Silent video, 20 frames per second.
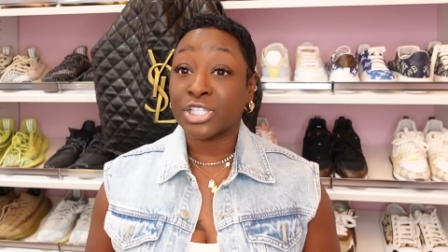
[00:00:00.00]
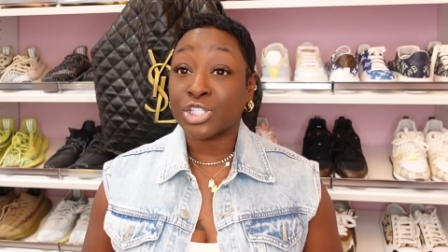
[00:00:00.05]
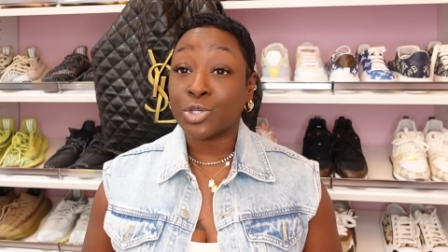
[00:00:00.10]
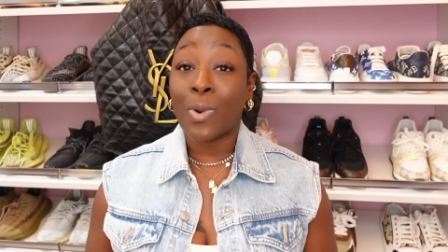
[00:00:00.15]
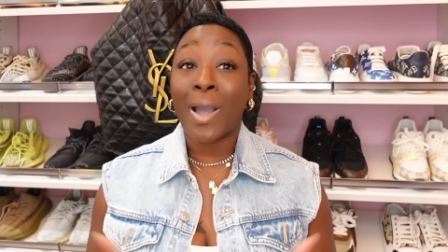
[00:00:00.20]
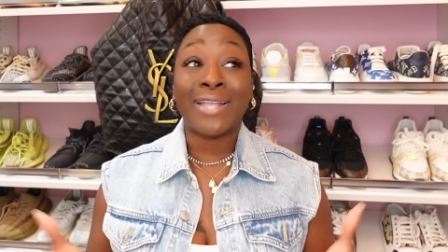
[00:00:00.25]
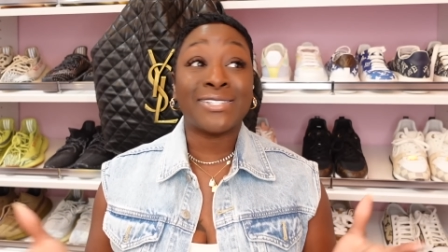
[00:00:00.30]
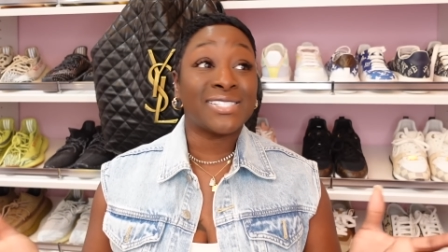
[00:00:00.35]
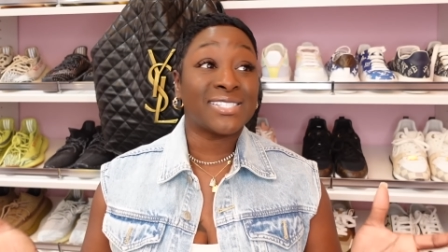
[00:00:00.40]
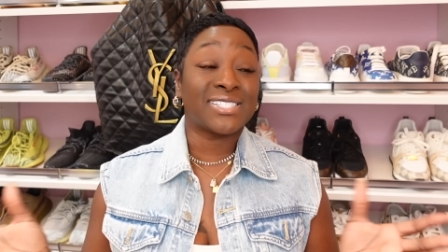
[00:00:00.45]
So
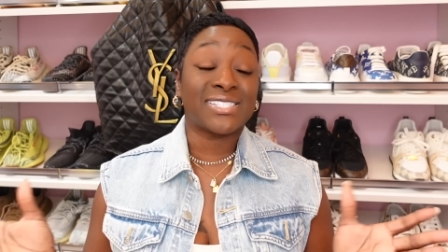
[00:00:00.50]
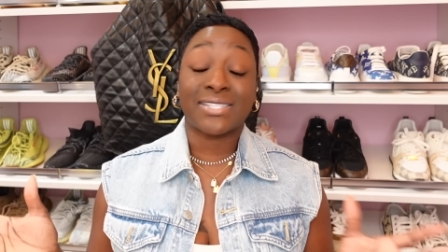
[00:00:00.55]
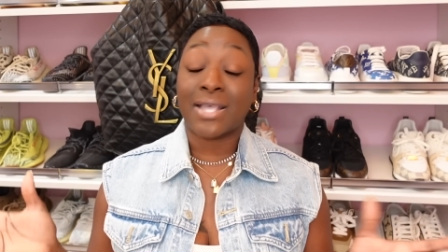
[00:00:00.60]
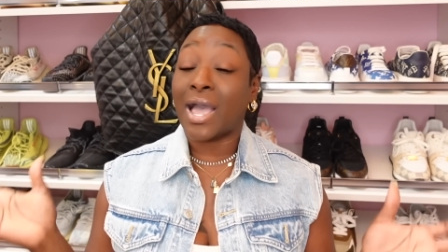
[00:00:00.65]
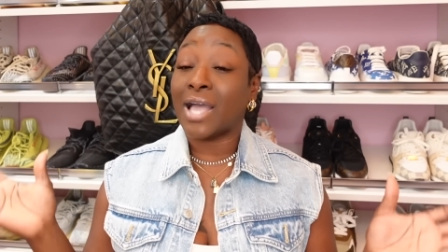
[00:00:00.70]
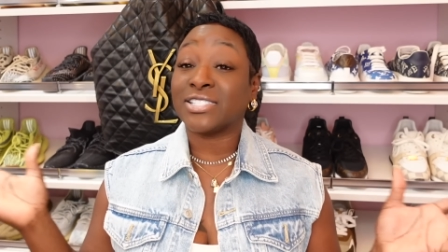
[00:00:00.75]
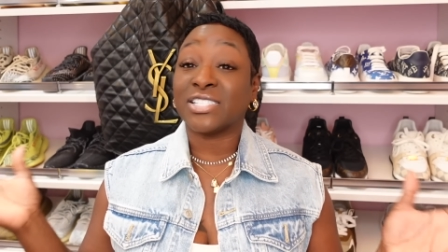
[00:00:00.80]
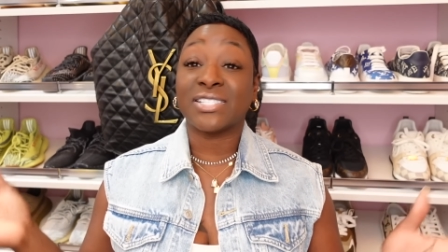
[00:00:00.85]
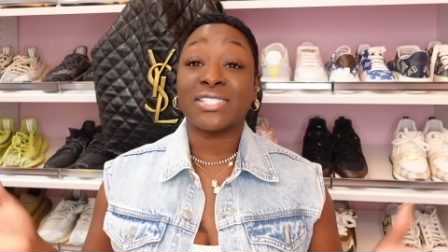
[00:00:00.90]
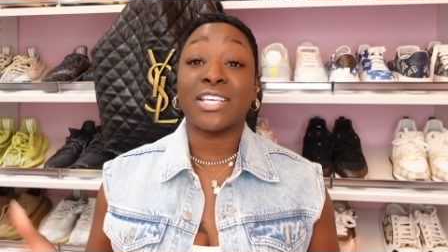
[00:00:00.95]
I just
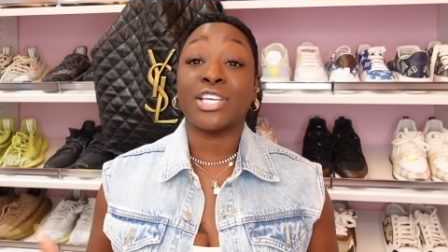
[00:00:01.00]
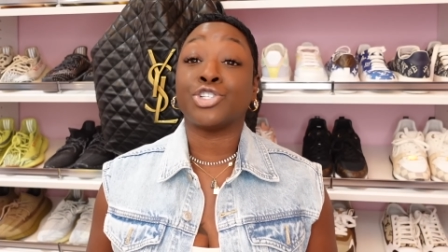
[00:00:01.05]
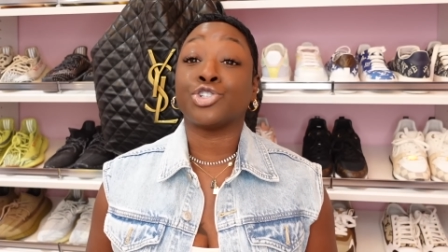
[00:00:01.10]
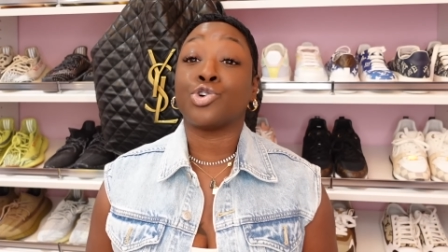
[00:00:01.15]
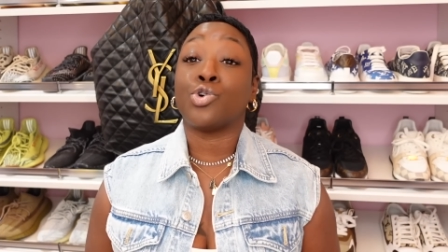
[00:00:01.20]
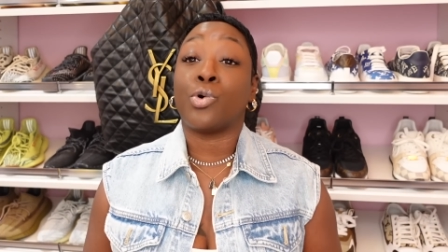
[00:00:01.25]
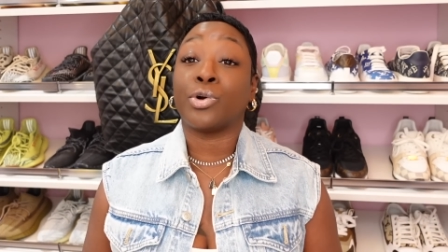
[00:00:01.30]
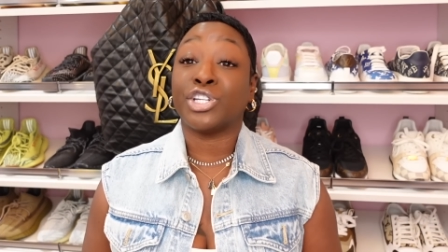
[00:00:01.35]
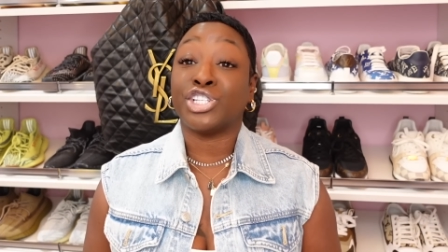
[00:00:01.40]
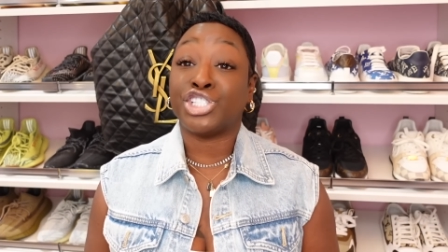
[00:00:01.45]
said you're
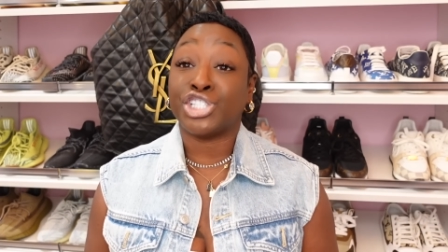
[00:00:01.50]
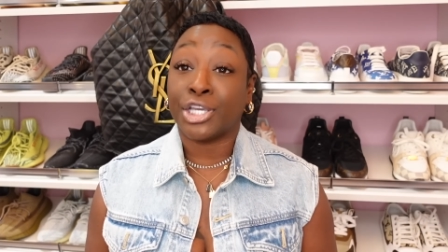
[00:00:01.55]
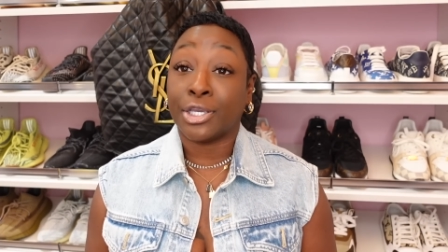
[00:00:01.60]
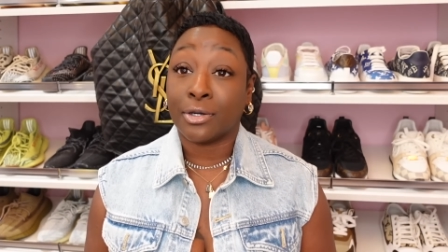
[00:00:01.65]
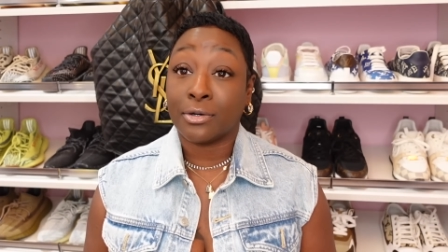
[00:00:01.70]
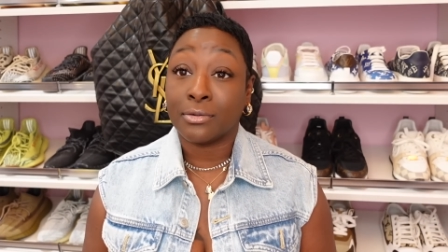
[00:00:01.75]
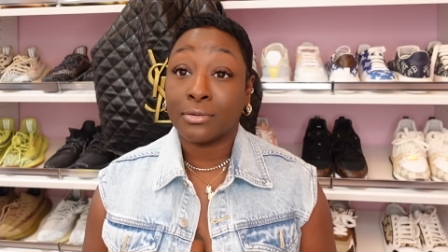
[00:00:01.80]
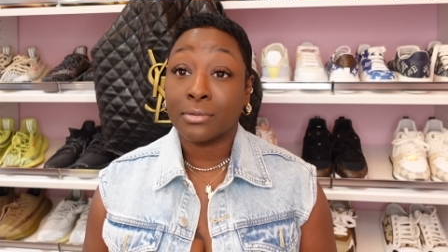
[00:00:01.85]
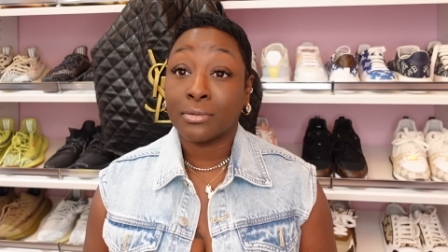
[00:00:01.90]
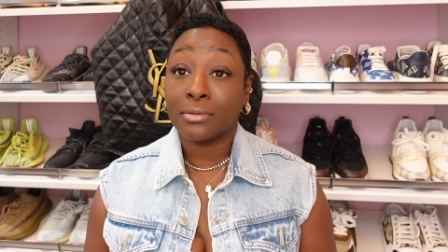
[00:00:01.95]
going to jail.